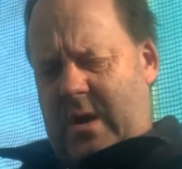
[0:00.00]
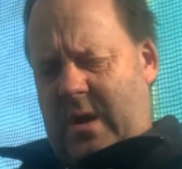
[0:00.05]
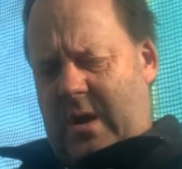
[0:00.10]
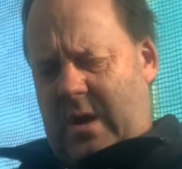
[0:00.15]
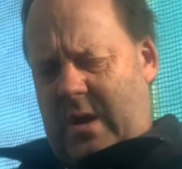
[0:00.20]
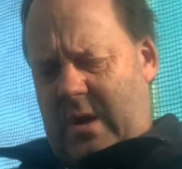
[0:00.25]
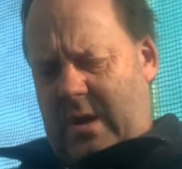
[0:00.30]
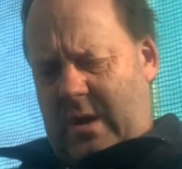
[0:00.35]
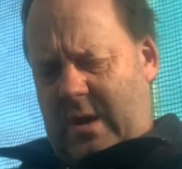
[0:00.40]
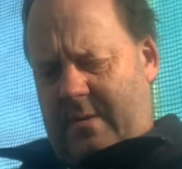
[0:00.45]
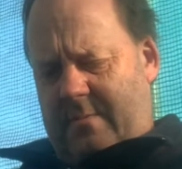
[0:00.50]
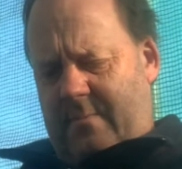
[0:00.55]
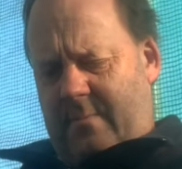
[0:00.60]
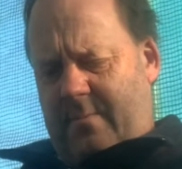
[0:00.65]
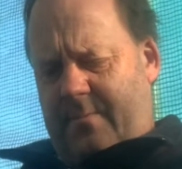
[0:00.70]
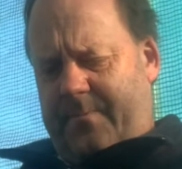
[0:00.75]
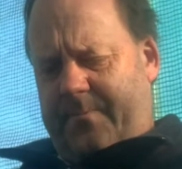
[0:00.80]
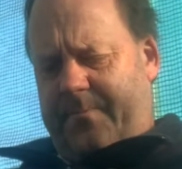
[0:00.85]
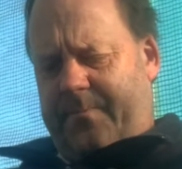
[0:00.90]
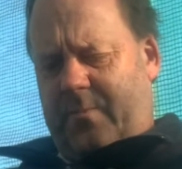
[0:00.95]
I
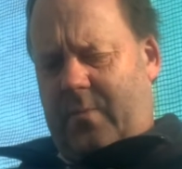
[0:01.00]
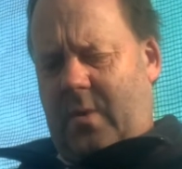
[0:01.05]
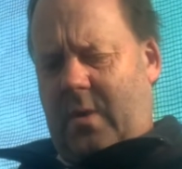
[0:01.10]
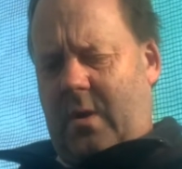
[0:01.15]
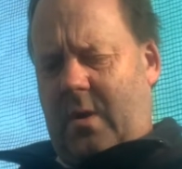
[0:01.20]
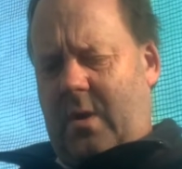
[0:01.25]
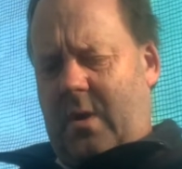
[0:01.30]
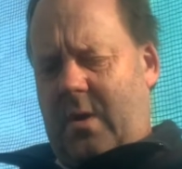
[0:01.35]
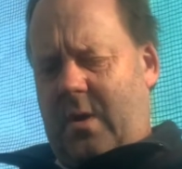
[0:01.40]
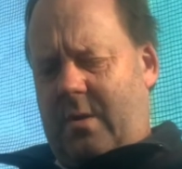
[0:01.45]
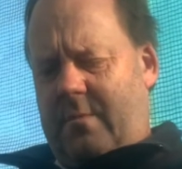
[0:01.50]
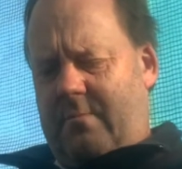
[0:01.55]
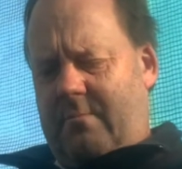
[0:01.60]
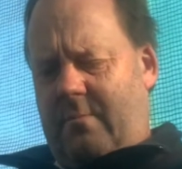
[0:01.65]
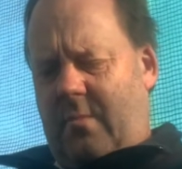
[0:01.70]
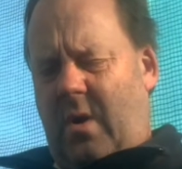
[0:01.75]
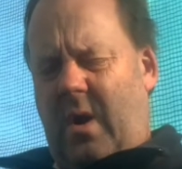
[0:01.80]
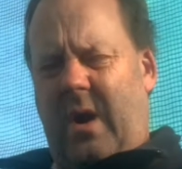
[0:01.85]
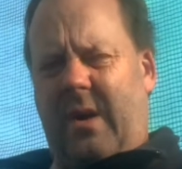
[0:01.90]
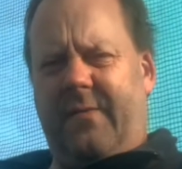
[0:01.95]

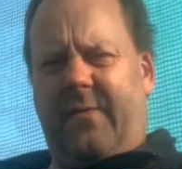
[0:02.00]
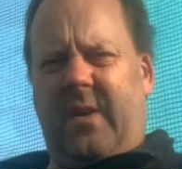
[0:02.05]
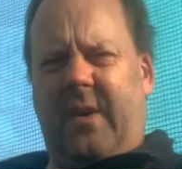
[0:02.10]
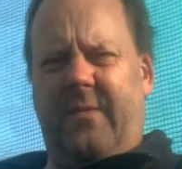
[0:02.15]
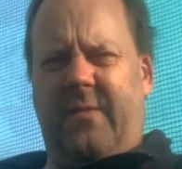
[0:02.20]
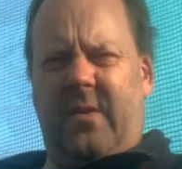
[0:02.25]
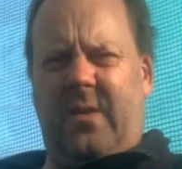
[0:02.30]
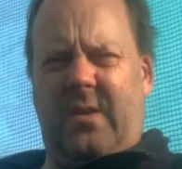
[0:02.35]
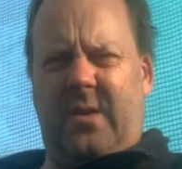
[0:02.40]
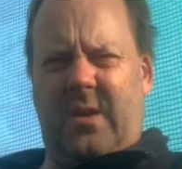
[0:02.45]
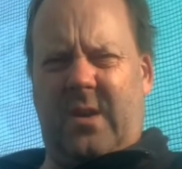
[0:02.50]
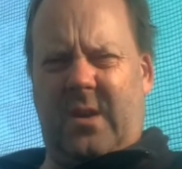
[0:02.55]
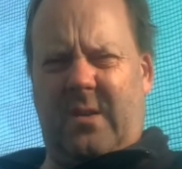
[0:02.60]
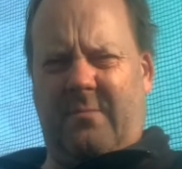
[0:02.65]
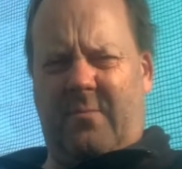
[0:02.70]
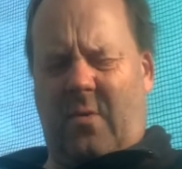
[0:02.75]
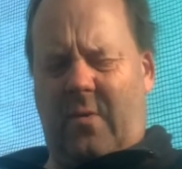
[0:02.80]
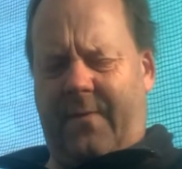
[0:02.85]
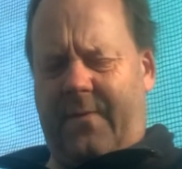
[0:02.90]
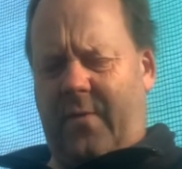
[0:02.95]
have given
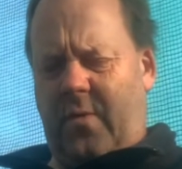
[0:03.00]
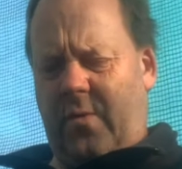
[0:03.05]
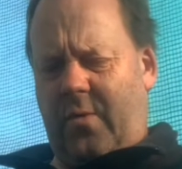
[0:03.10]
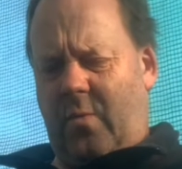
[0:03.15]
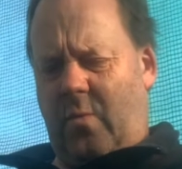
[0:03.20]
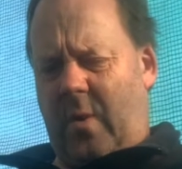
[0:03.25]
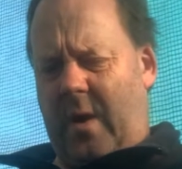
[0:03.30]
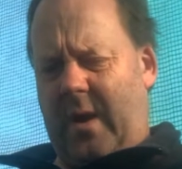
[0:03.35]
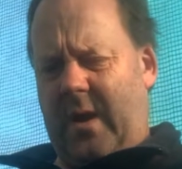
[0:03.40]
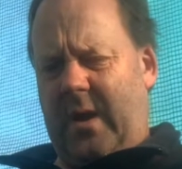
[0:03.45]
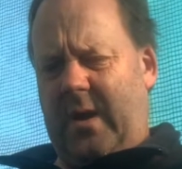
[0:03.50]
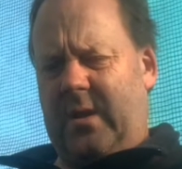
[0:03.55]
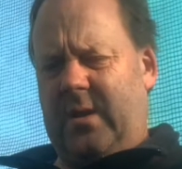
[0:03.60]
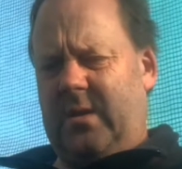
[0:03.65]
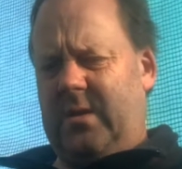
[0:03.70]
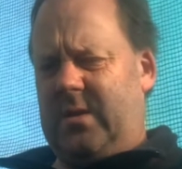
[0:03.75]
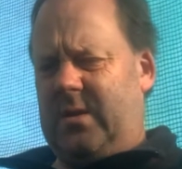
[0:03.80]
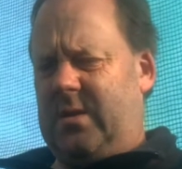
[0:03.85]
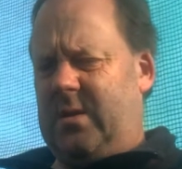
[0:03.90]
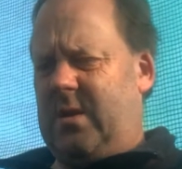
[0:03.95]
my final
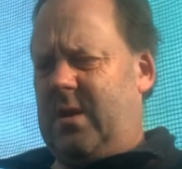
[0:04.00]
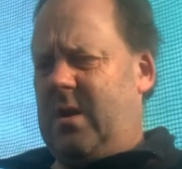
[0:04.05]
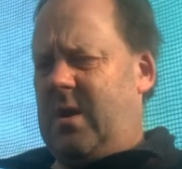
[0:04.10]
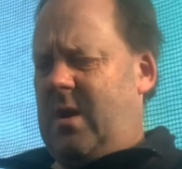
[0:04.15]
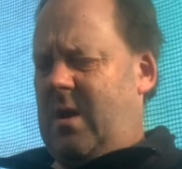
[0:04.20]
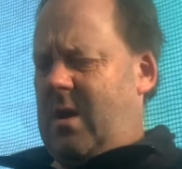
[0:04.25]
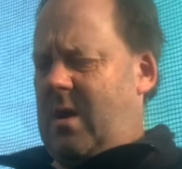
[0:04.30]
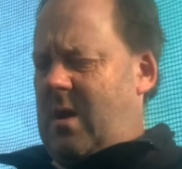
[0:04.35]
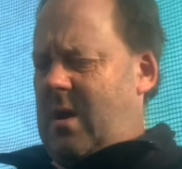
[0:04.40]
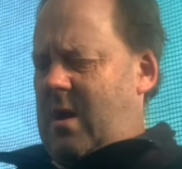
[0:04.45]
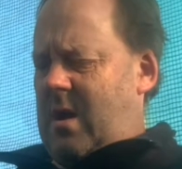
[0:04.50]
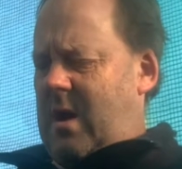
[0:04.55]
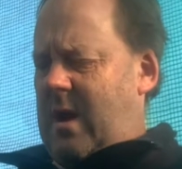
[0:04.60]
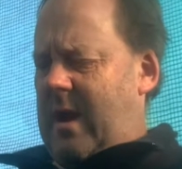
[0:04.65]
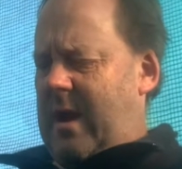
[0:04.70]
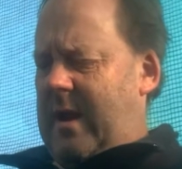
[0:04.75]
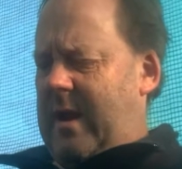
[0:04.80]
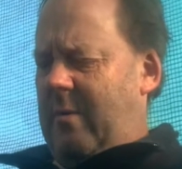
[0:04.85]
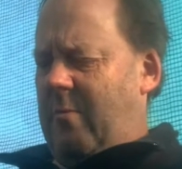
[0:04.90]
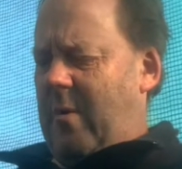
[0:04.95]
weigh-ins
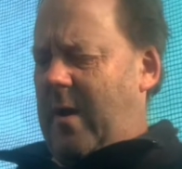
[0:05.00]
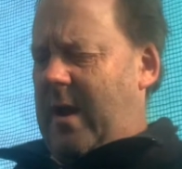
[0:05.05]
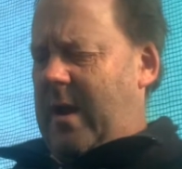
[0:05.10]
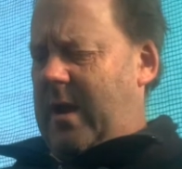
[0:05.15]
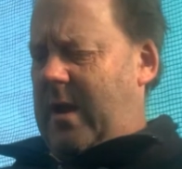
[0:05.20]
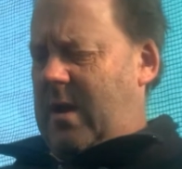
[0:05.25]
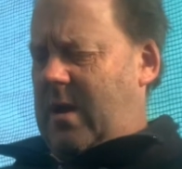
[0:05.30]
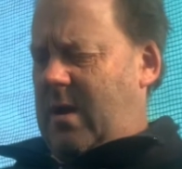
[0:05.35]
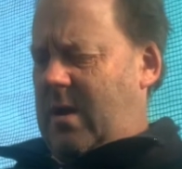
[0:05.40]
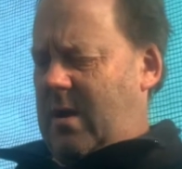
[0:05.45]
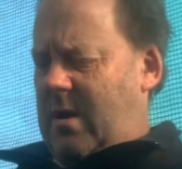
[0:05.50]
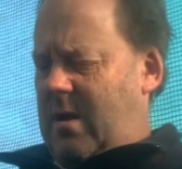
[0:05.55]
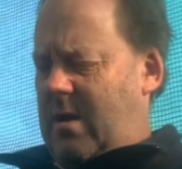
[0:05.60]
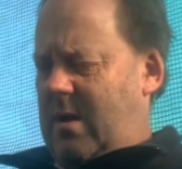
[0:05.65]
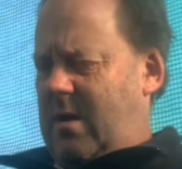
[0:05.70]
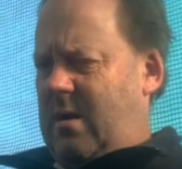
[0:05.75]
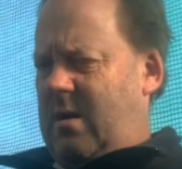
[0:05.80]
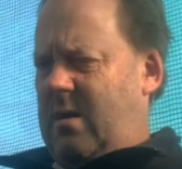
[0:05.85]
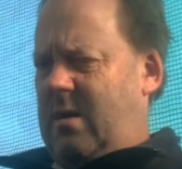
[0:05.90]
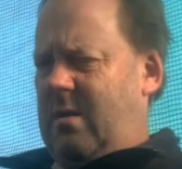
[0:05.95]
anyway,
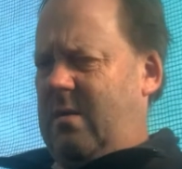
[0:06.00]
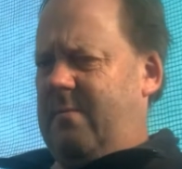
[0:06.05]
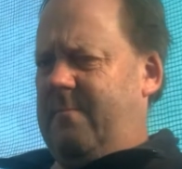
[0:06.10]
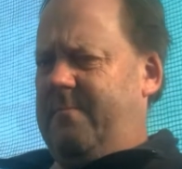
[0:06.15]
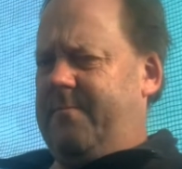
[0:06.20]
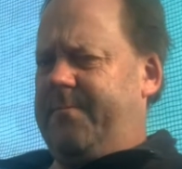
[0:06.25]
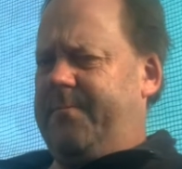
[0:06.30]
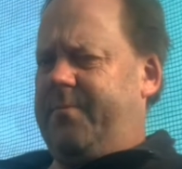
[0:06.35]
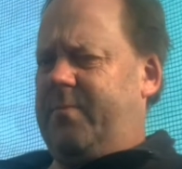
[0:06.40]
and